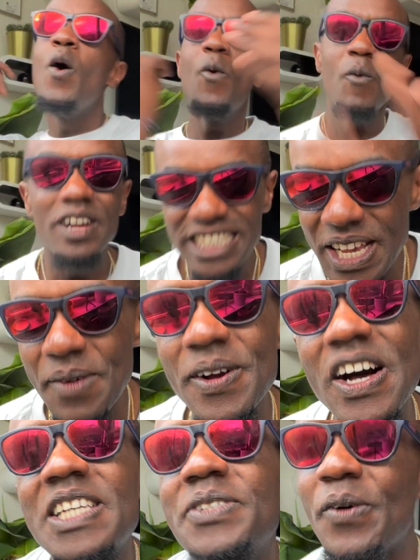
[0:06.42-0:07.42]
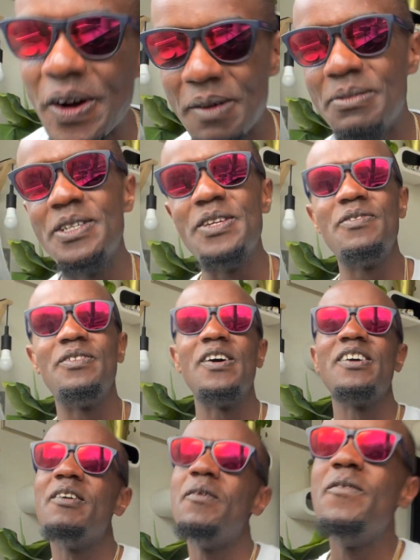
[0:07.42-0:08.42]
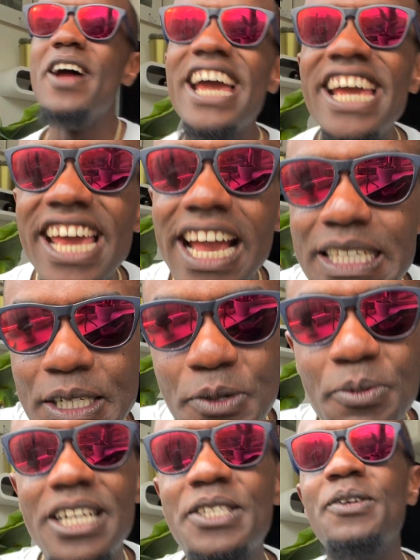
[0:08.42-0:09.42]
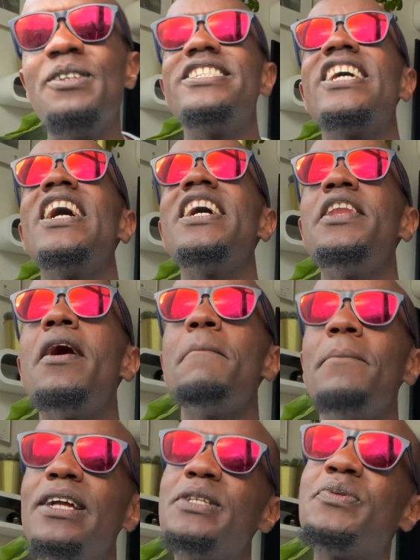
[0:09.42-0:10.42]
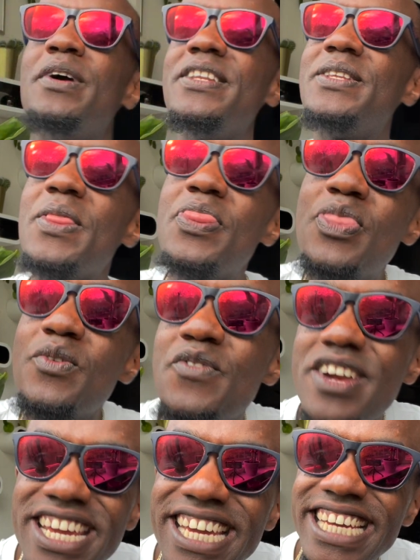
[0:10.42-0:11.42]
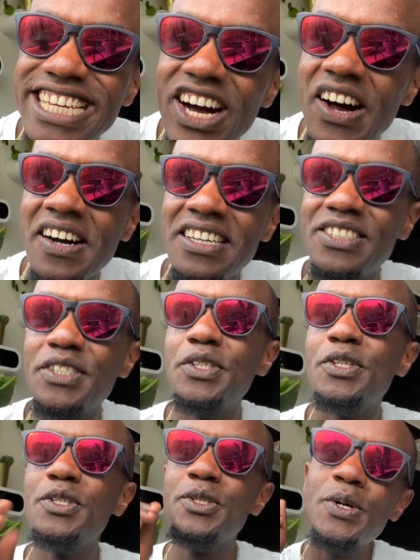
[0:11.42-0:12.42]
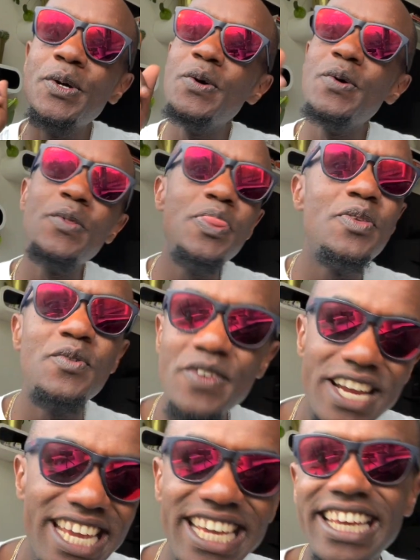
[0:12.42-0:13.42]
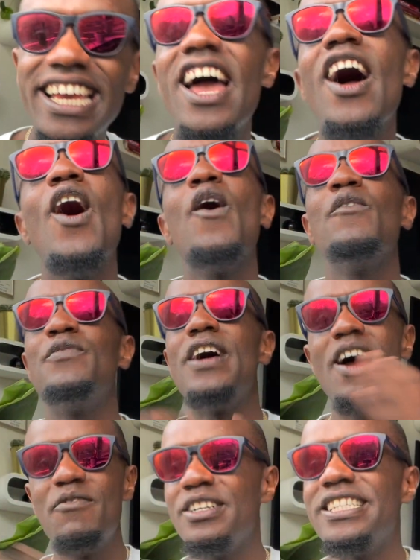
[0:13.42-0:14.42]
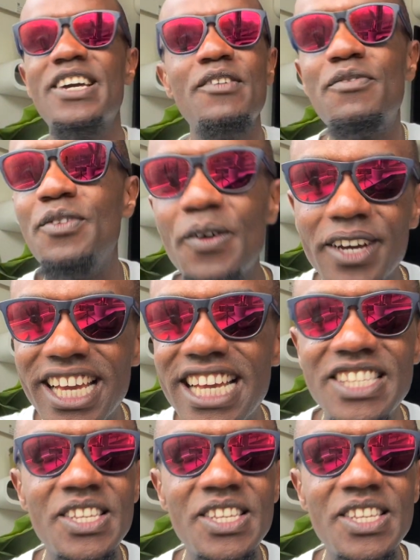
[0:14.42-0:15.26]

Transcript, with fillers: What's up guys, welcome to the new vlog. Rey here, excited to bring to you day number 23 guys. 2-3 of everyday of vlogging.